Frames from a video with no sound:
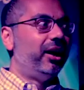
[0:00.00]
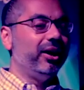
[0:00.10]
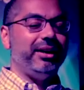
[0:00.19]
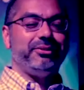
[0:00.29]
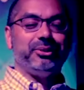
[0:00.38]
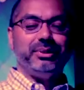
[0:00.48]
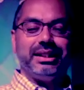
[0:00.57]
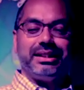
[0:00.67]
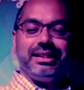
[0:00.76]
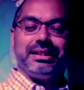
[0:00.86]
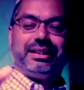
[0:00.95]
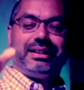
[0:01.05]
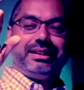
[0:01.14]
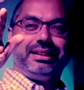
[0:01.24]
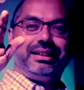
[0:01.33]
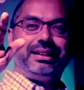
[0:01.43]
Okay, for realsies,
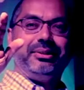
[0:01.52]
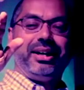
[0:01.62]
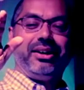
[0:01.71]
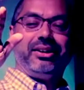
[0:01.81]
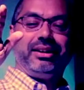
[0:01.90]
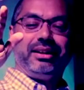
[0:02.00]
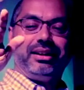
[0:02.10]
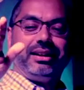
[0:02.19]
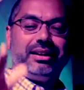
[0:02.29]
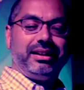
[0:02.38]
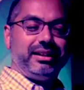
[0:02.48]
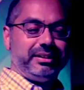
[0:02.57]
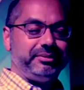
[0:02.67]
here we go.